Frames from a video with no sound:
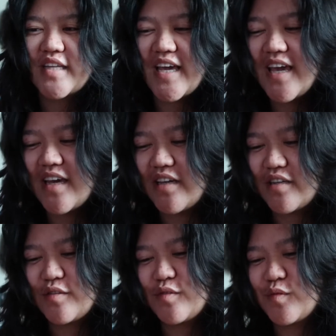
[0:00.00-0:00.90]
Hey.
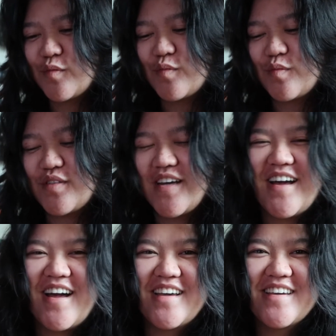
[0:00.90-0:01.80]

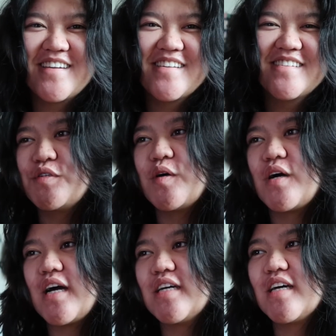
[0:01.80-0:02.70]
Hi. So
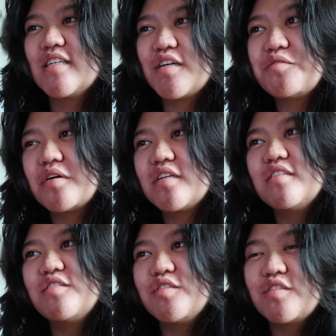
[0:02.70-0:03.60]
I guess I
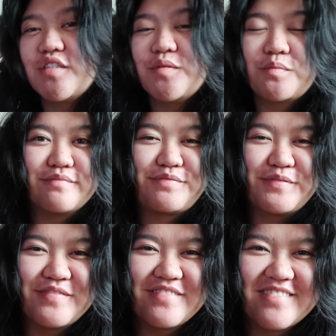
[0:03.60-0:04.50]
wanted to sleep
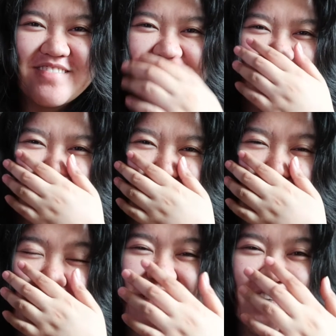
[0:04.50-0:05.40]

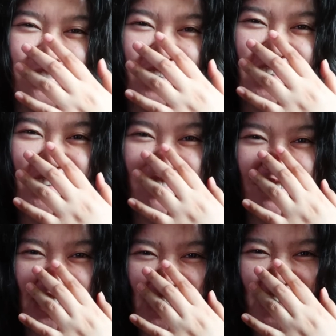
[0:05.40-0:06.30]
more than I wanted to
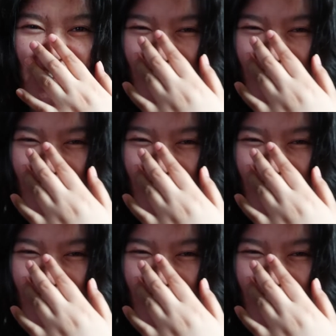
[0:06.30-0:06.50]
read.